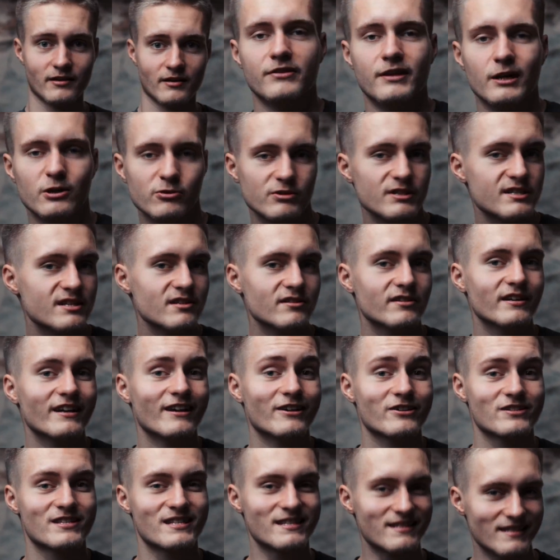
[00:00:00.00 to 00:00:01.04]
The reason they
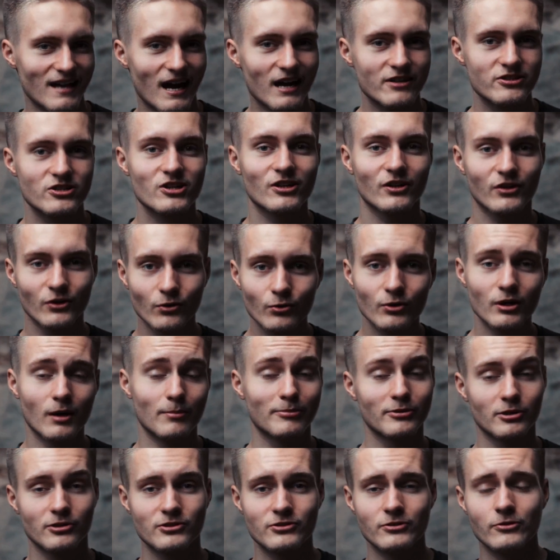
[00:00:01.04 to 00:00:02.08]
are such a good
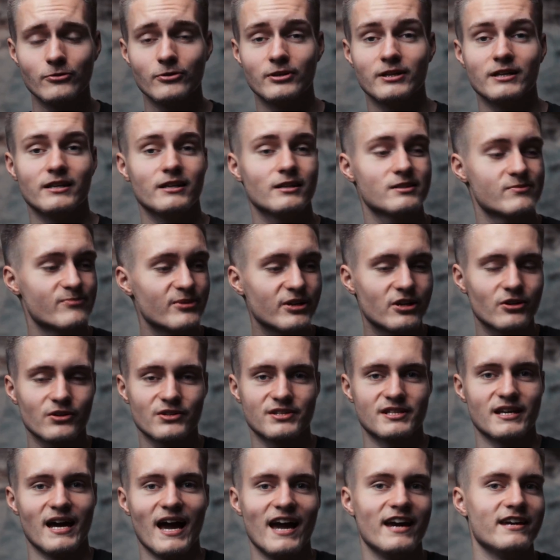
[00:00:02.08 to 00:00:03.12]
opportunity is
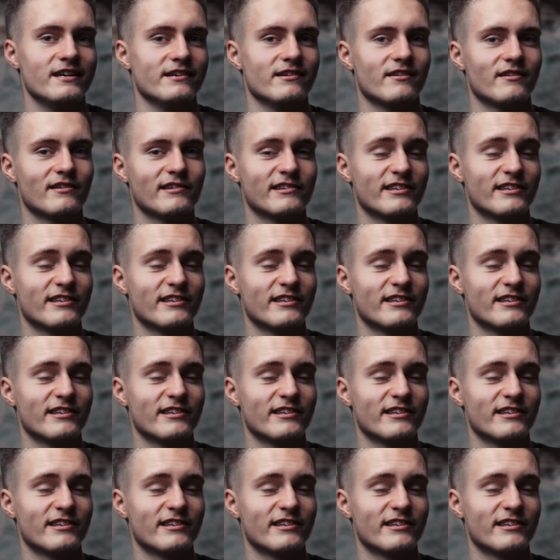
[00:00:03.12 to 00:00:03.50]
because A,